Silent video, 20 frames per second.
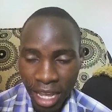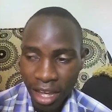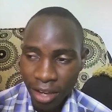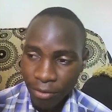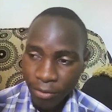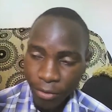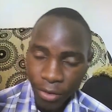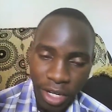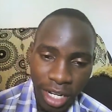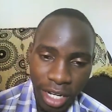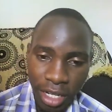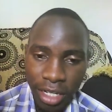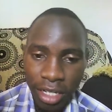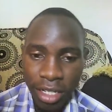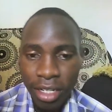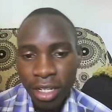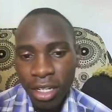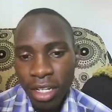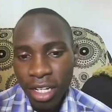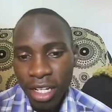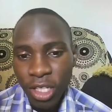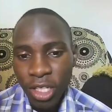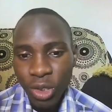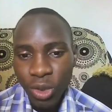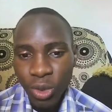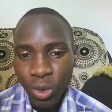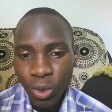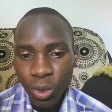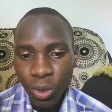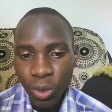Africa mm.
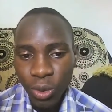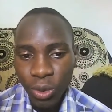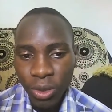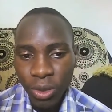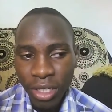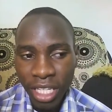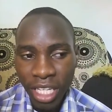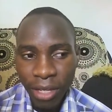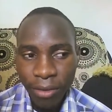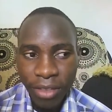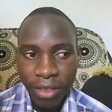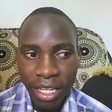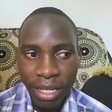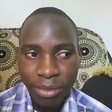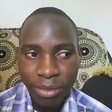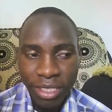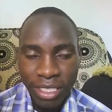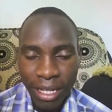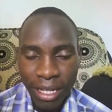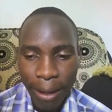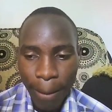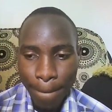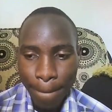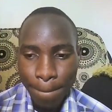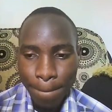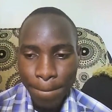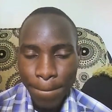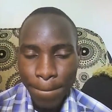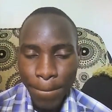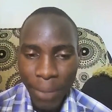to give them some
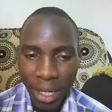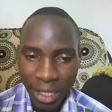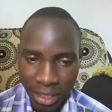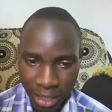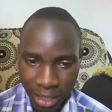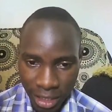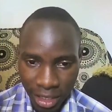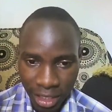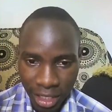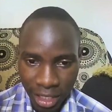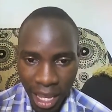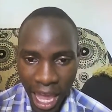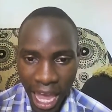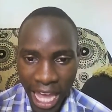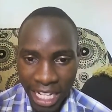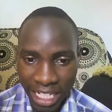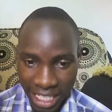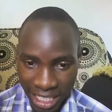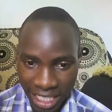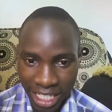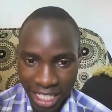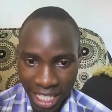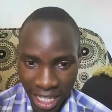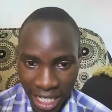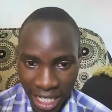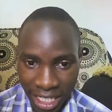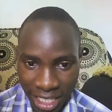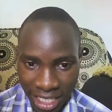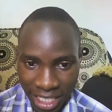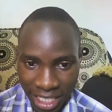basic I T
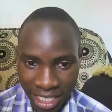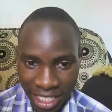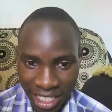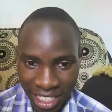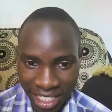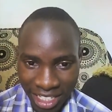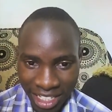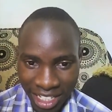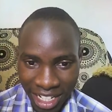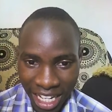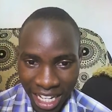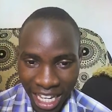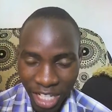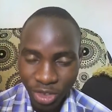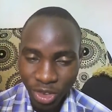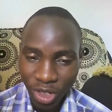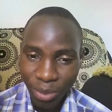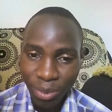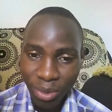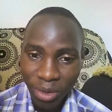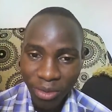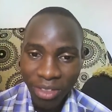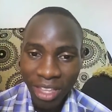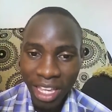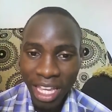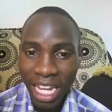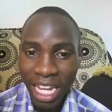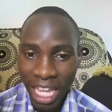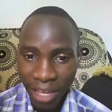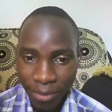skills, like to improve
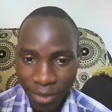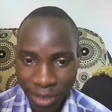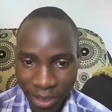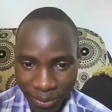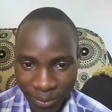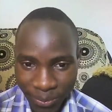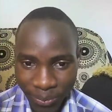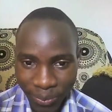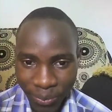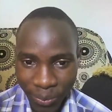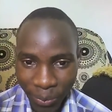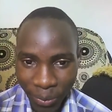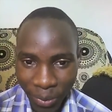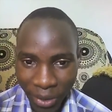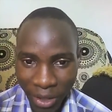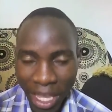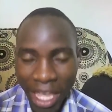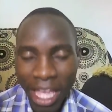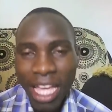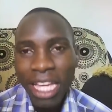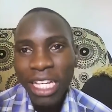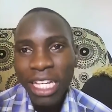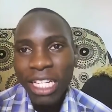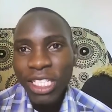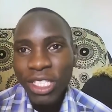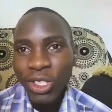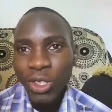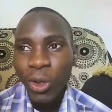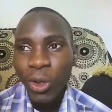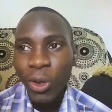their lives.
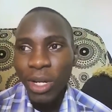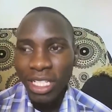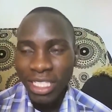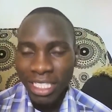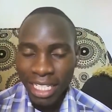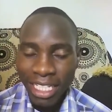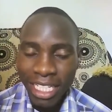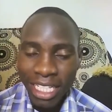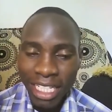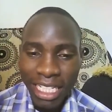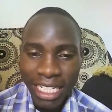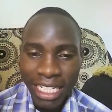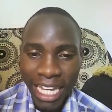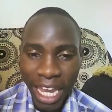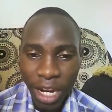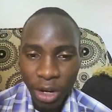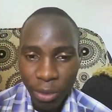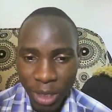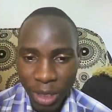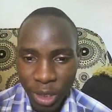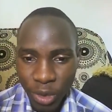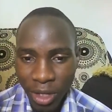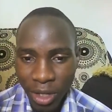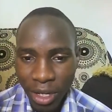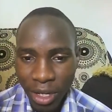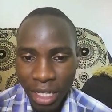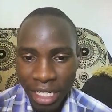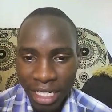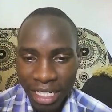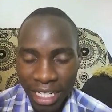So it started in Nairobi,
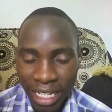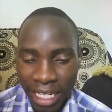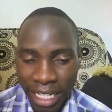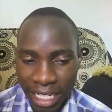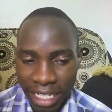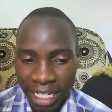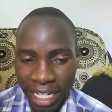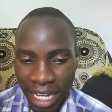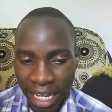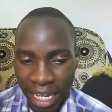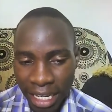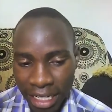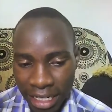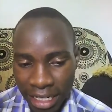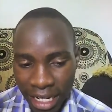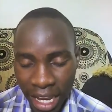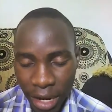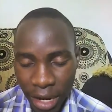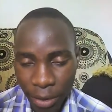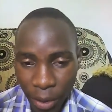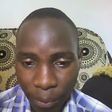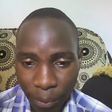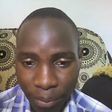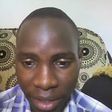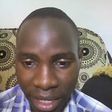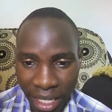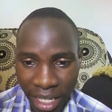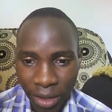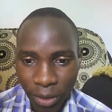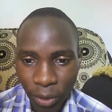where in, in, in
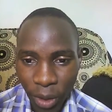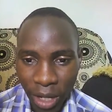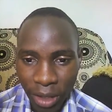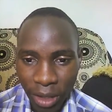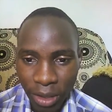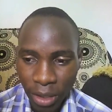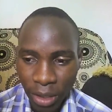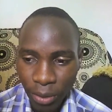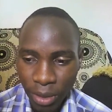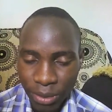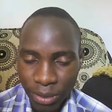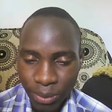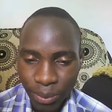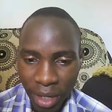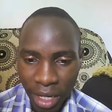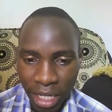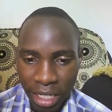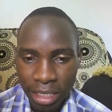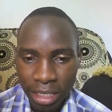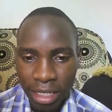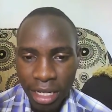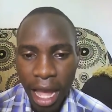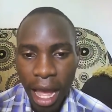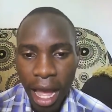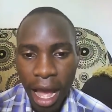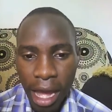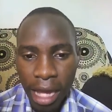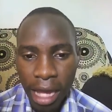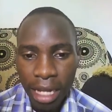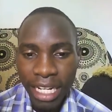Nairobi, where there was made
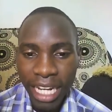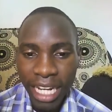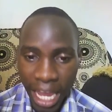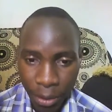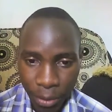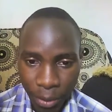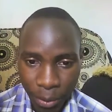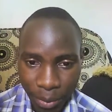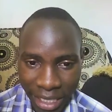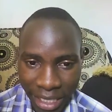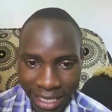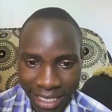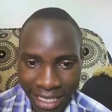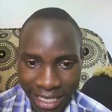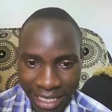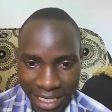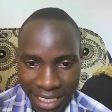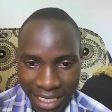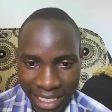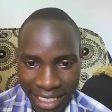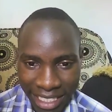uh, NairoBits.